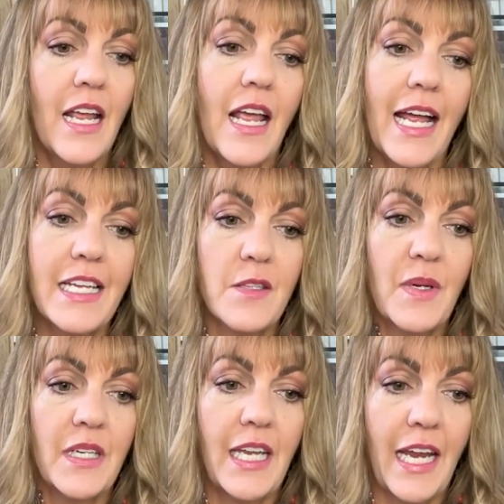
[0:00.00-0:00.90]
has
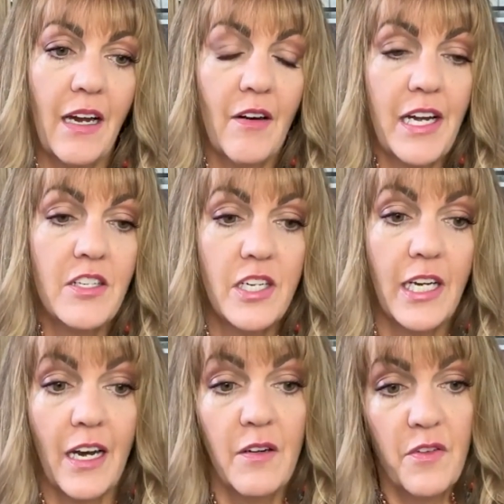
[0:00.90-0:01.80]
been she
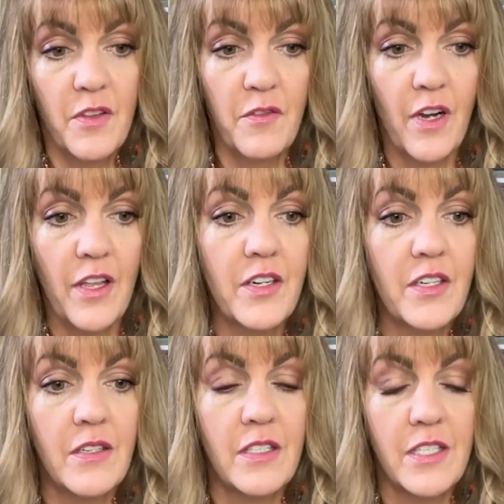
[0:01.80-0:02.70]
cared for the
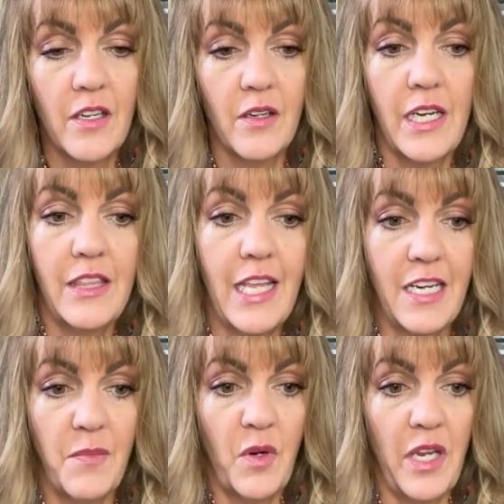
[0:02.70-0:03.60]
father until they had
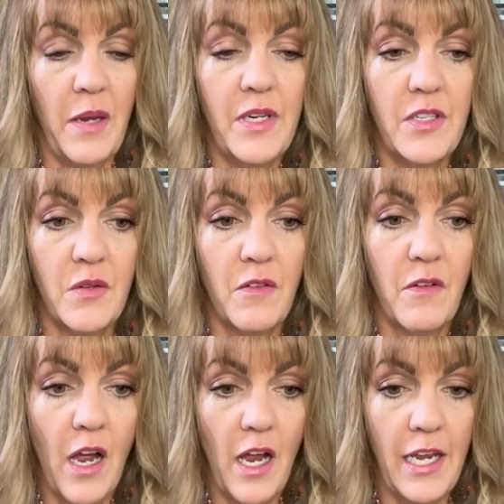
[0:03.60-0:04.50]
to put him into
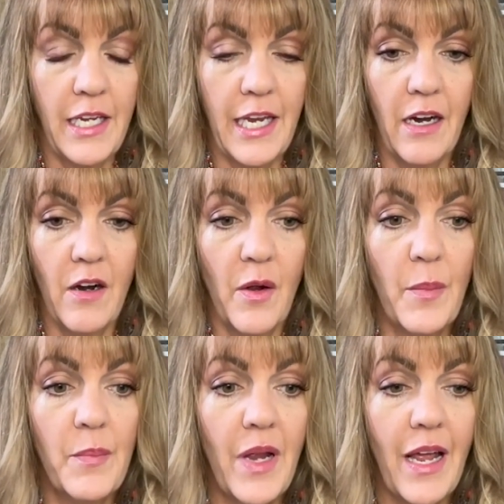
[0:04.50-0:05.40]
a care
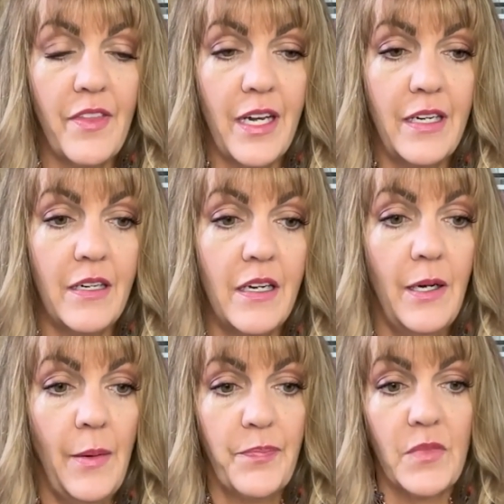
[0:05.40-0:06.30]
home. And then
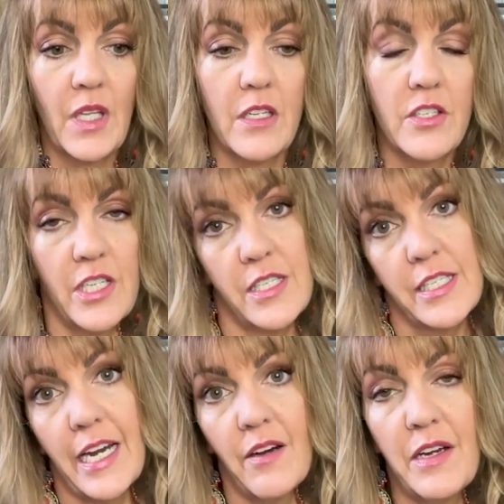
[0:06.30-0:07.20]
she's
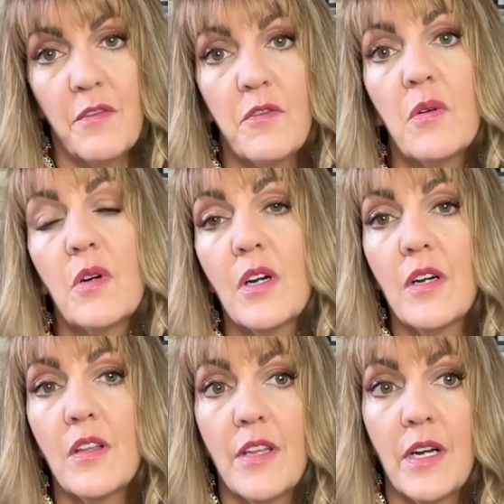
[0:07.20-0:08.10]
caring for
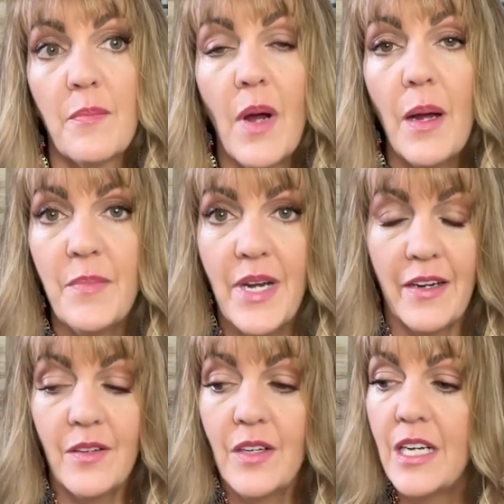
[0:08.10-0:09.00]
their mom
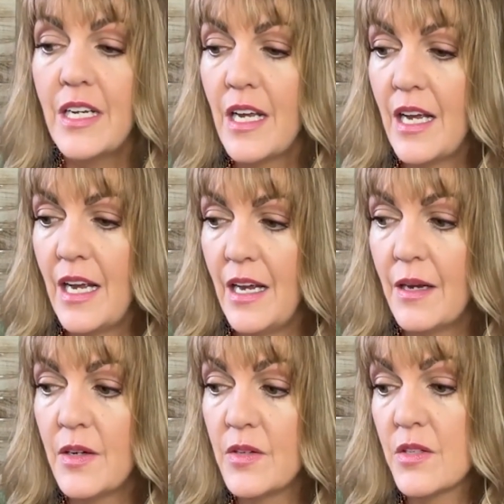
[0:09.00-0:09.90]
now,
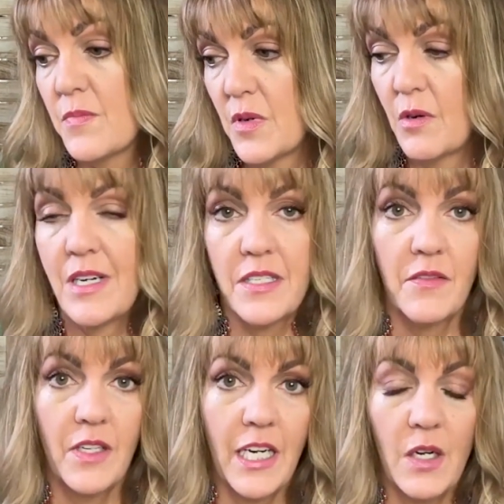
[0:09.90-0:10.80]
who's
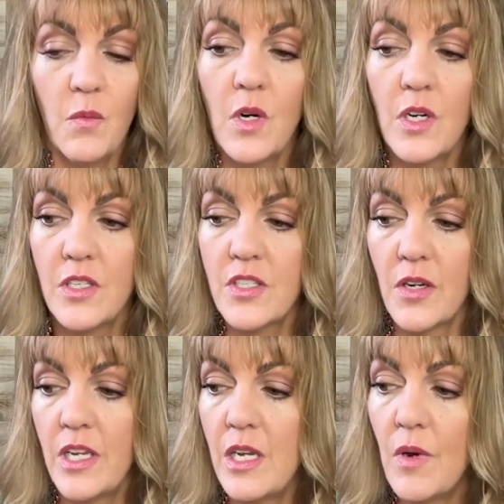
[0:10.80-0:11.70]
progressively getting worse. So
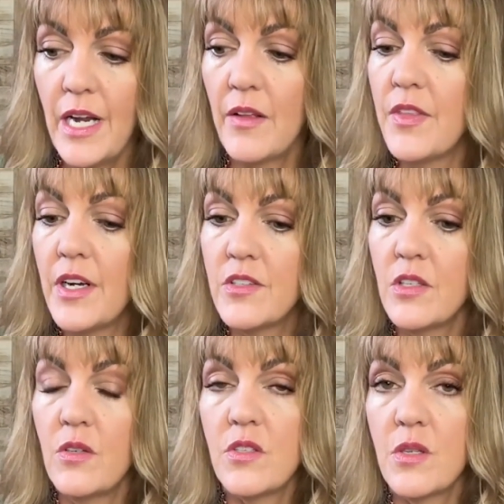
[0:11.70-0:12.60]
he went out there
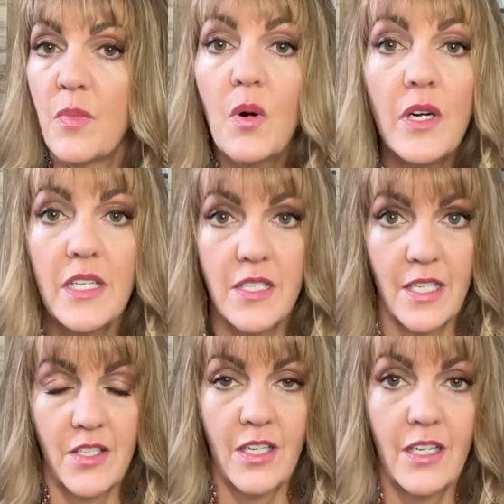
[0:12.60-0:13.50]
to support his
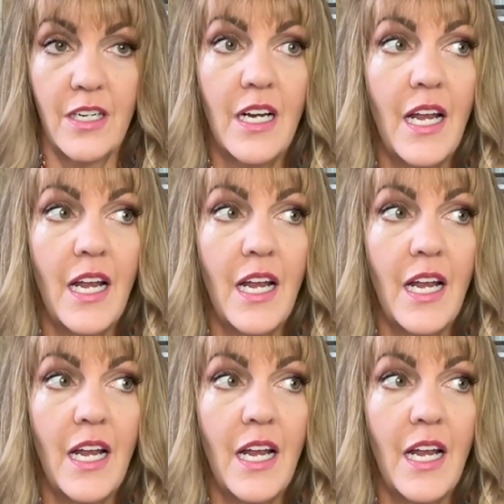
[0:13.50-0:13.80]
sister,